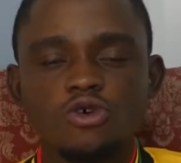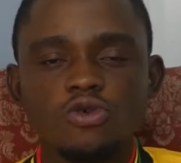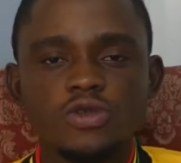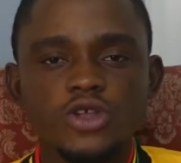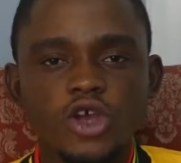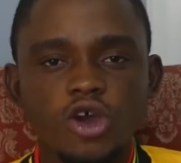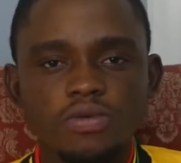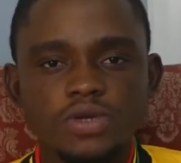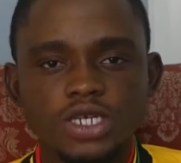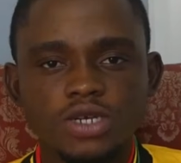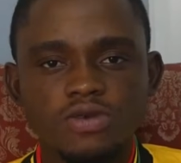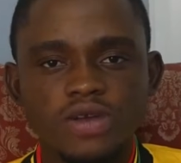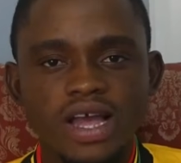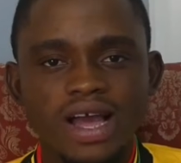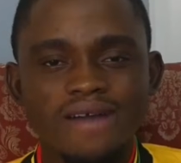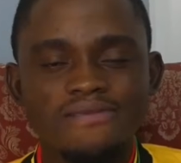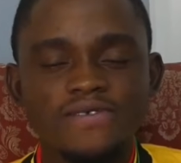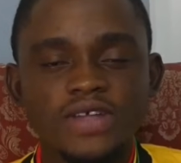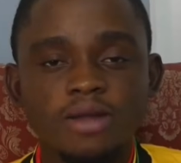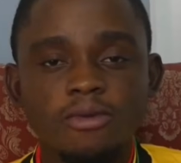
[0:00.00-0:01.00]
only option we
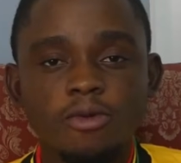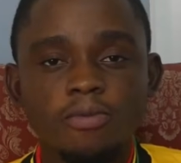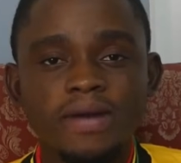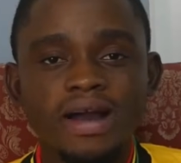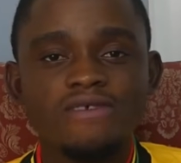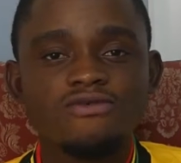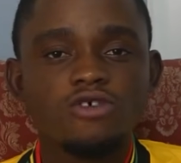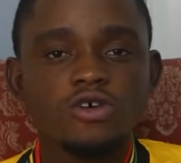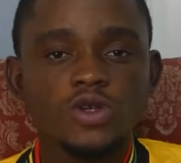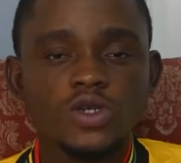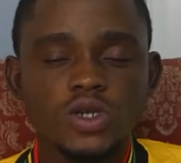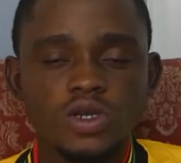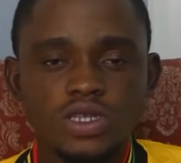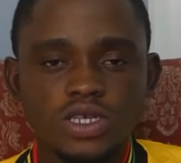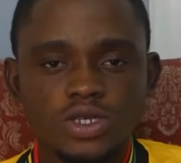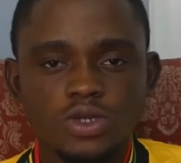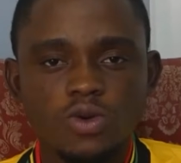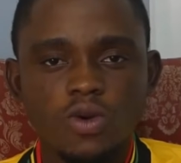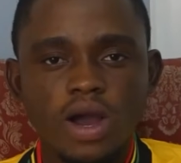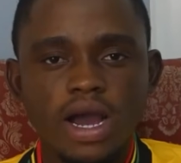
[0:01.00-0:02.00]
have. Philip Mbafo joined
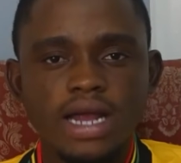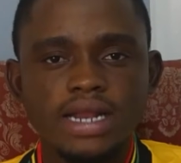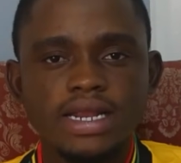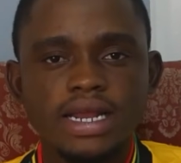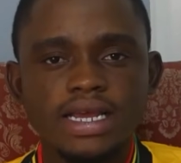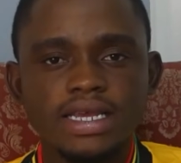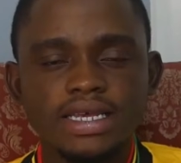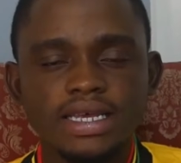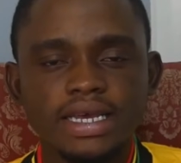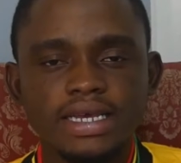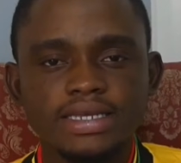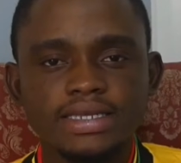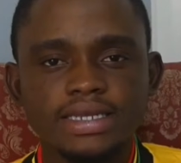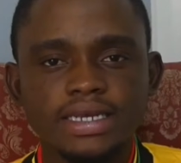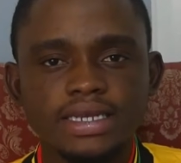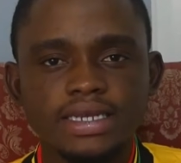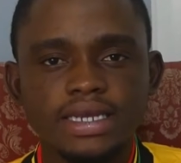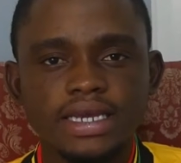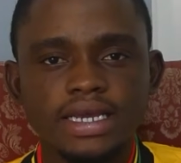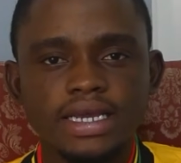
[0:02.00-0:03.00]
the squad
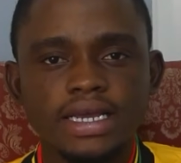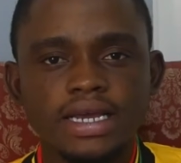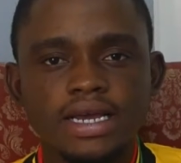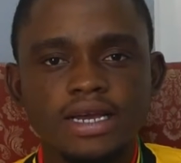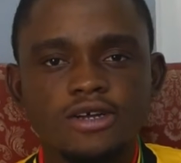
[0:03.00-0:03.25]
yesterday.